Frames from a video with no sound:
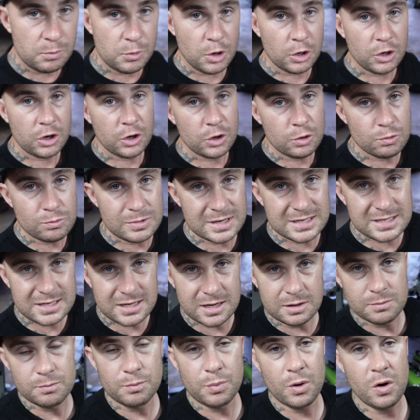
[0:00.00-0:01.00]
not going to
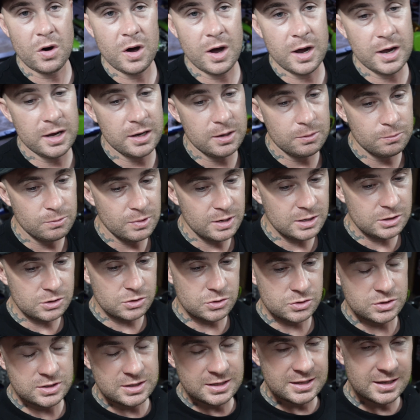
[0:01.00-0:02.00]
risk it by
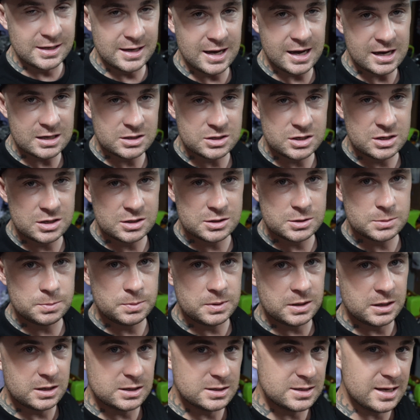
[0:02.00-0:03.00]
reusing the gaskets
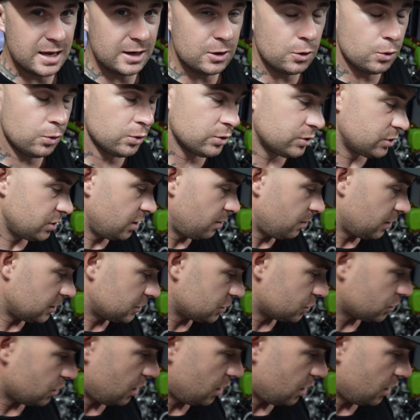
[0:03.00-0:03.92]
because they cause so much